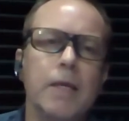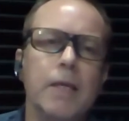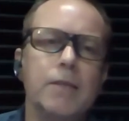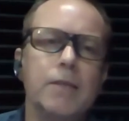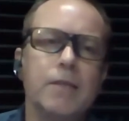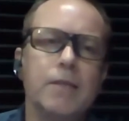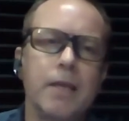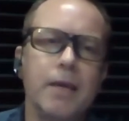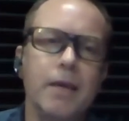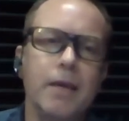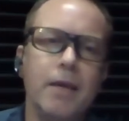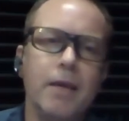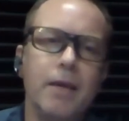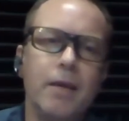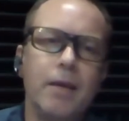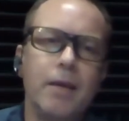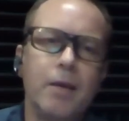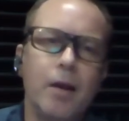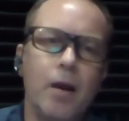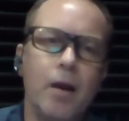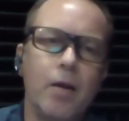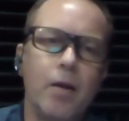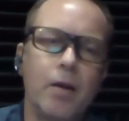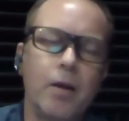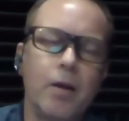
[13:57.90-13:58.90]
Is there,
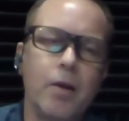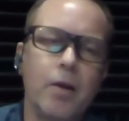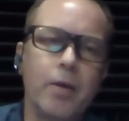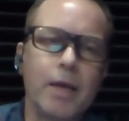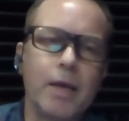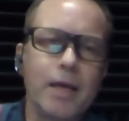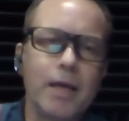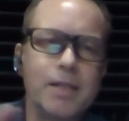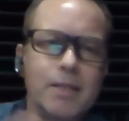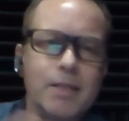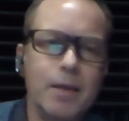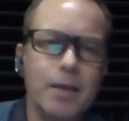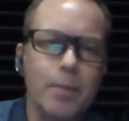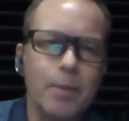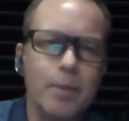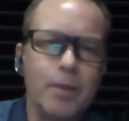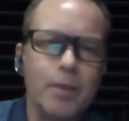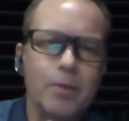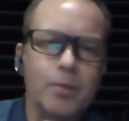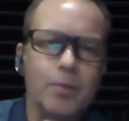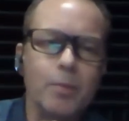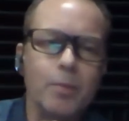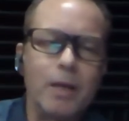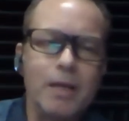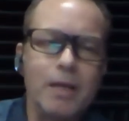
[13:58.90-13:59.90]
I don't know, Casey, I mean,
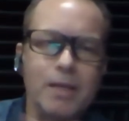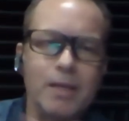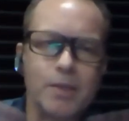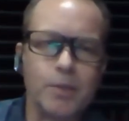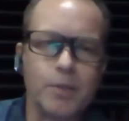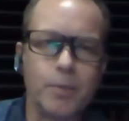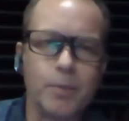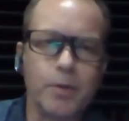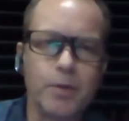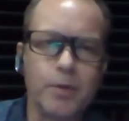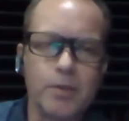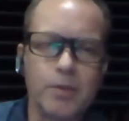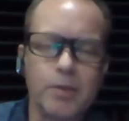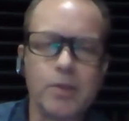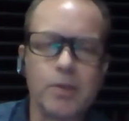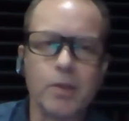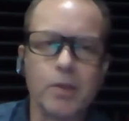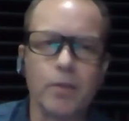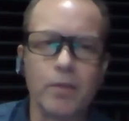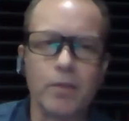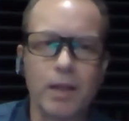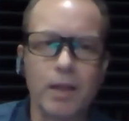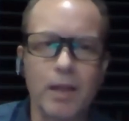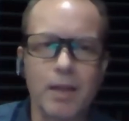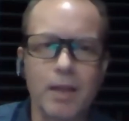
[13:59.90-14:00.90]
there's many experiences
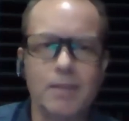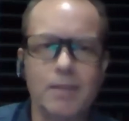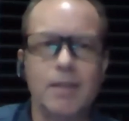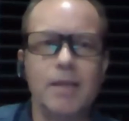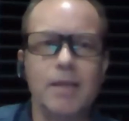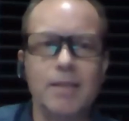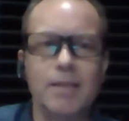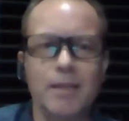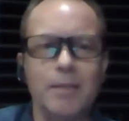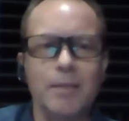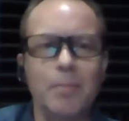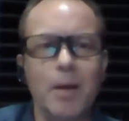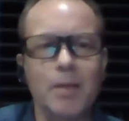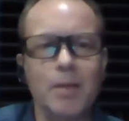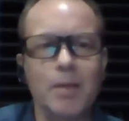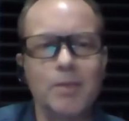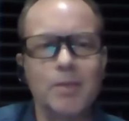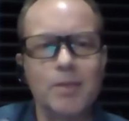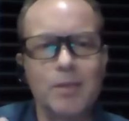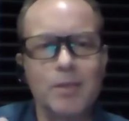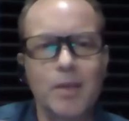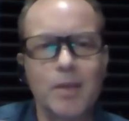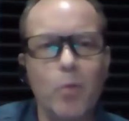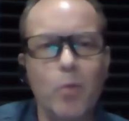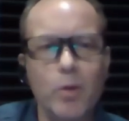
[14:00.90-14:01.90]
over the last 18
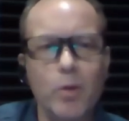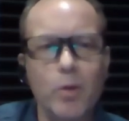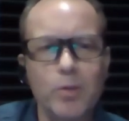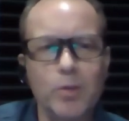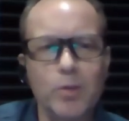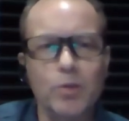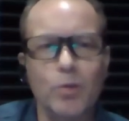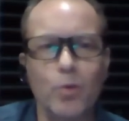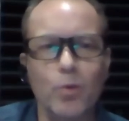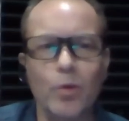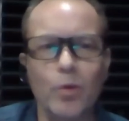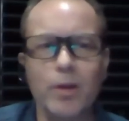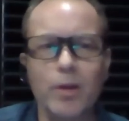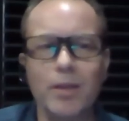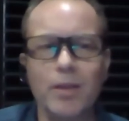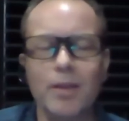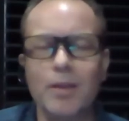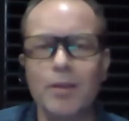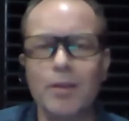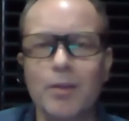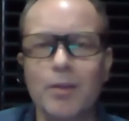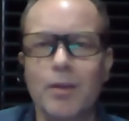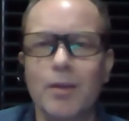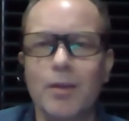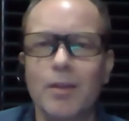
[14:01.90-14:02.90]
months. Is there one story
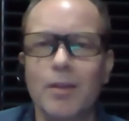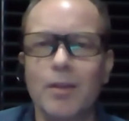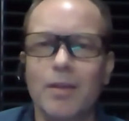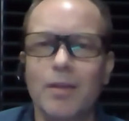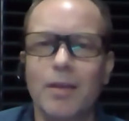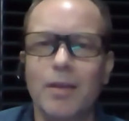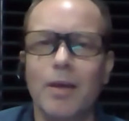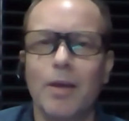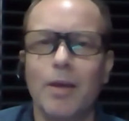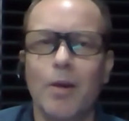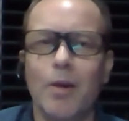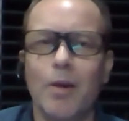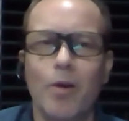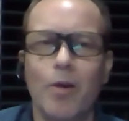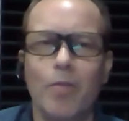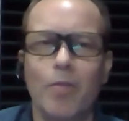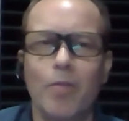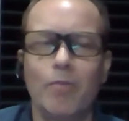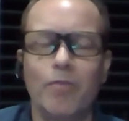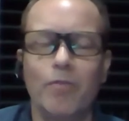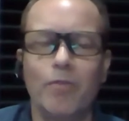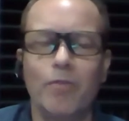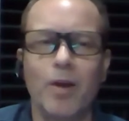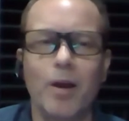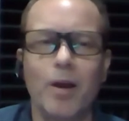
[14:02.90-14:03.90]
you can think
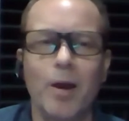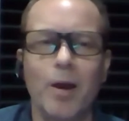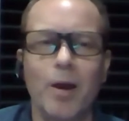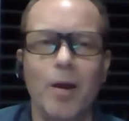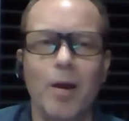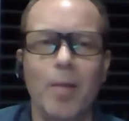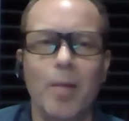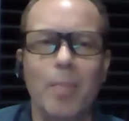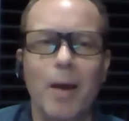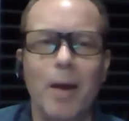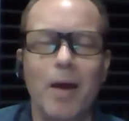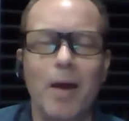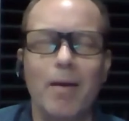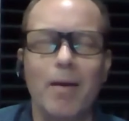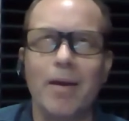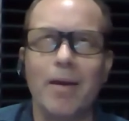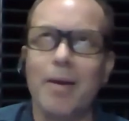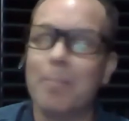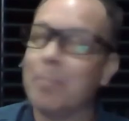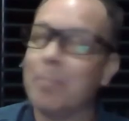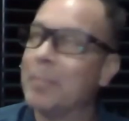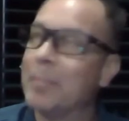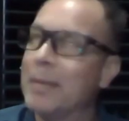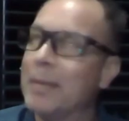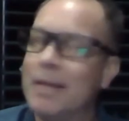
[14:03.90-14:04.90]
of about
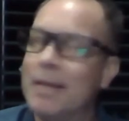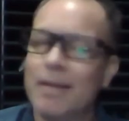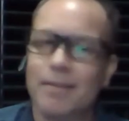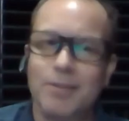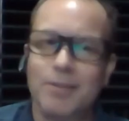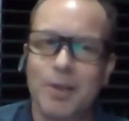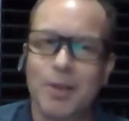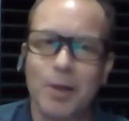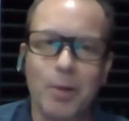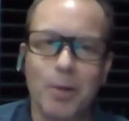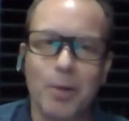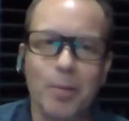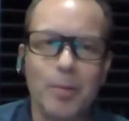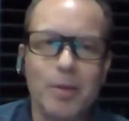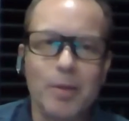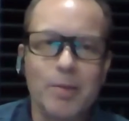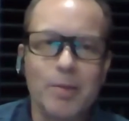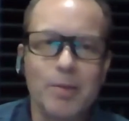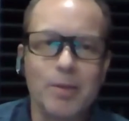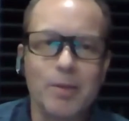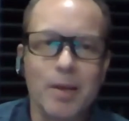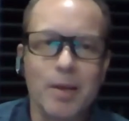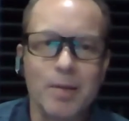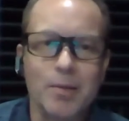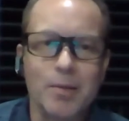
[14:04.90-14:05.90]
a
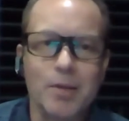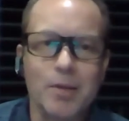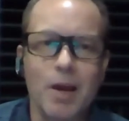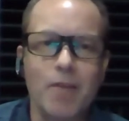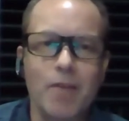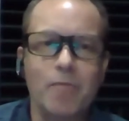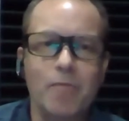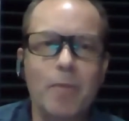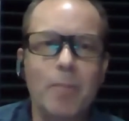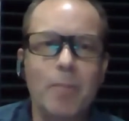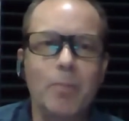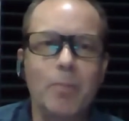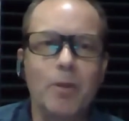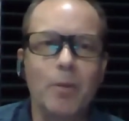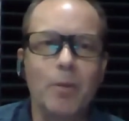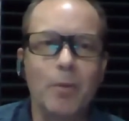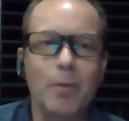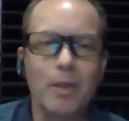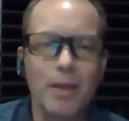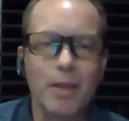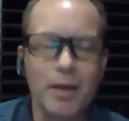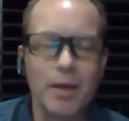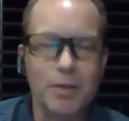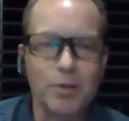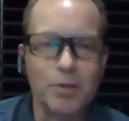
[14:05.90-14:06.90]
staff member that
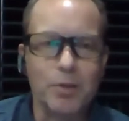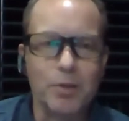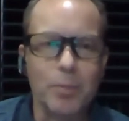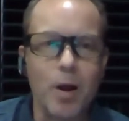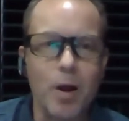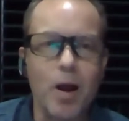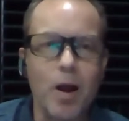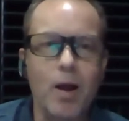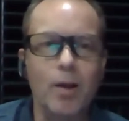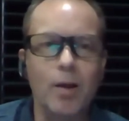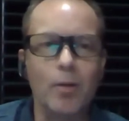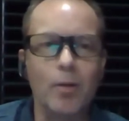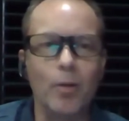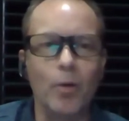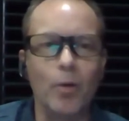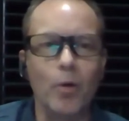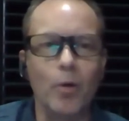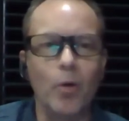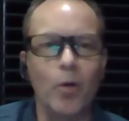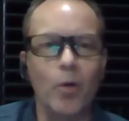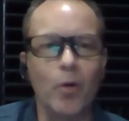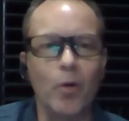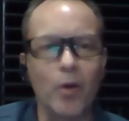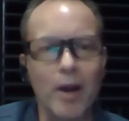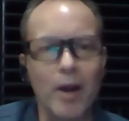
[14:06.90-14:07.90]
went the extra mile
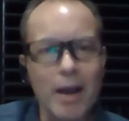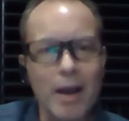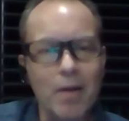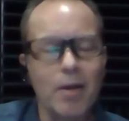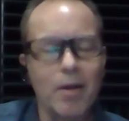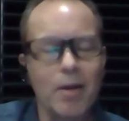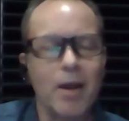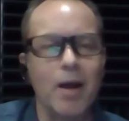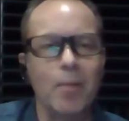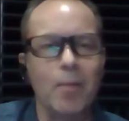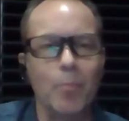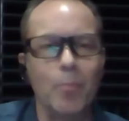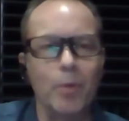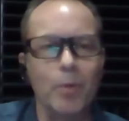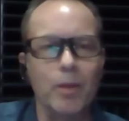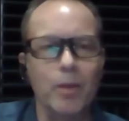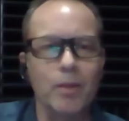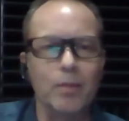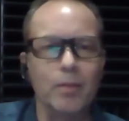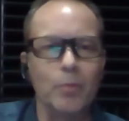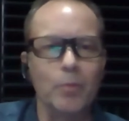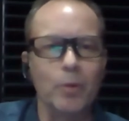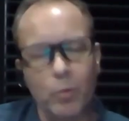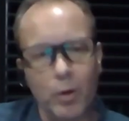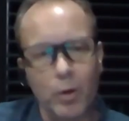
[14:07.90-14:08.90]
or an outcome
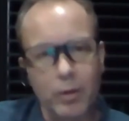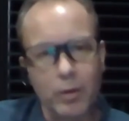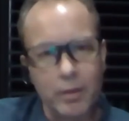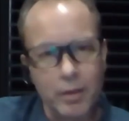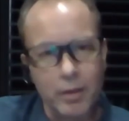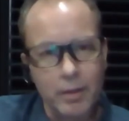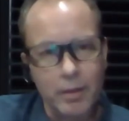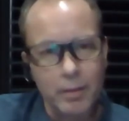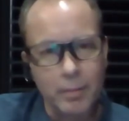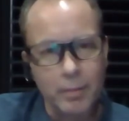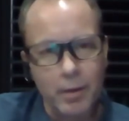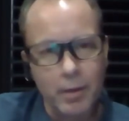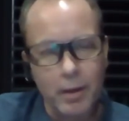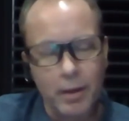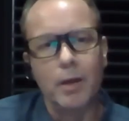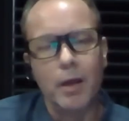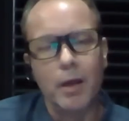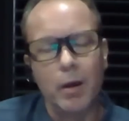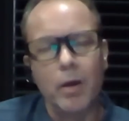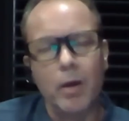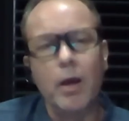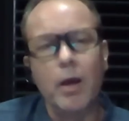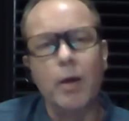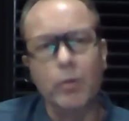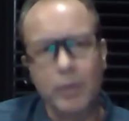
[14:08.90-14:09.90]
with one of the
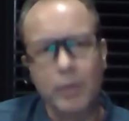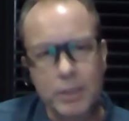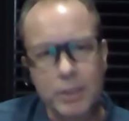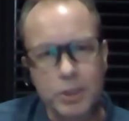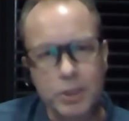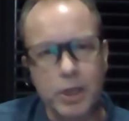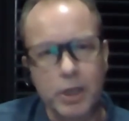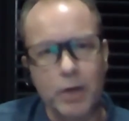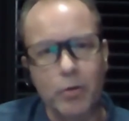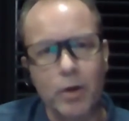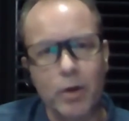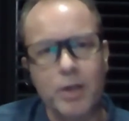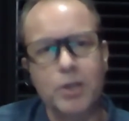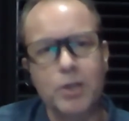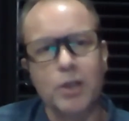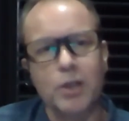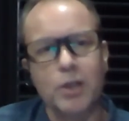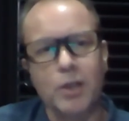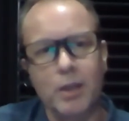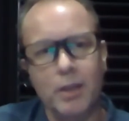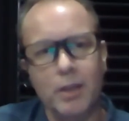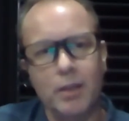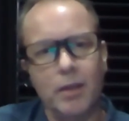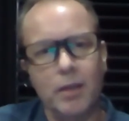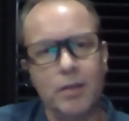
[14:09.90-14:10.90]
early
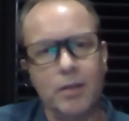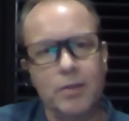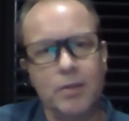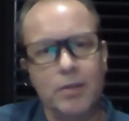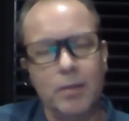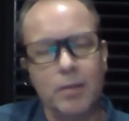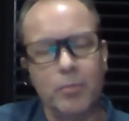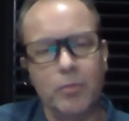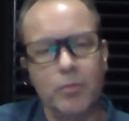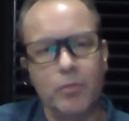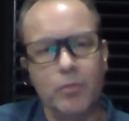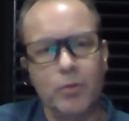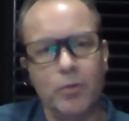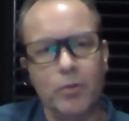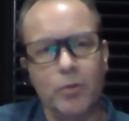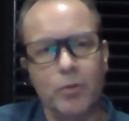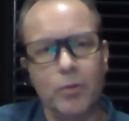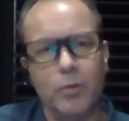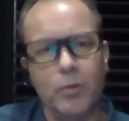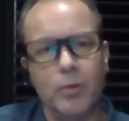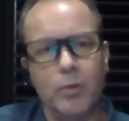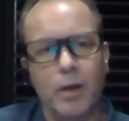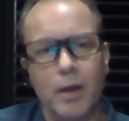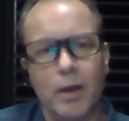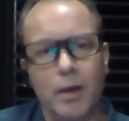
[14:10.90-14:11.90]
generation that some of
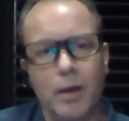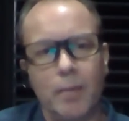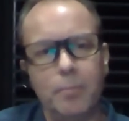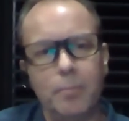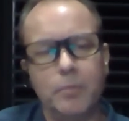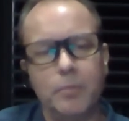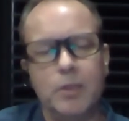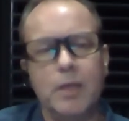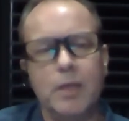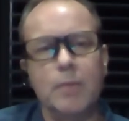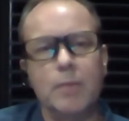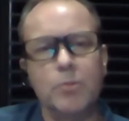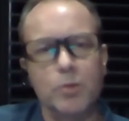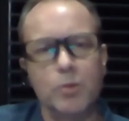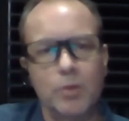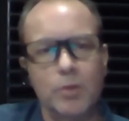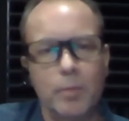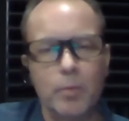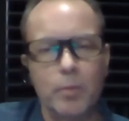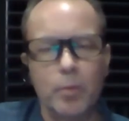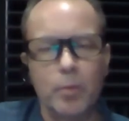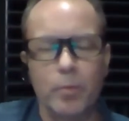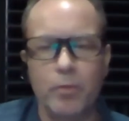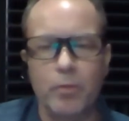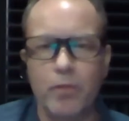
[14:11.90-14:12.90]
your teams or
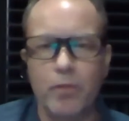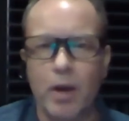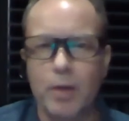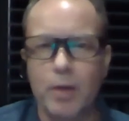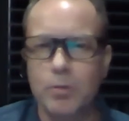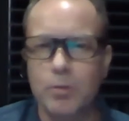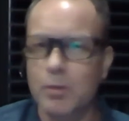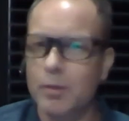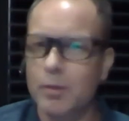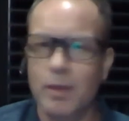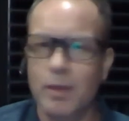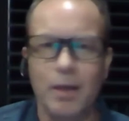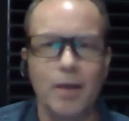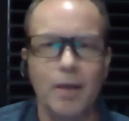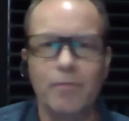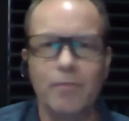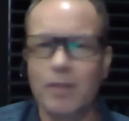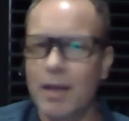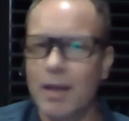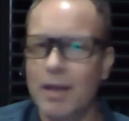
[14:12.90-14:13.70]
some of your providers are looking after?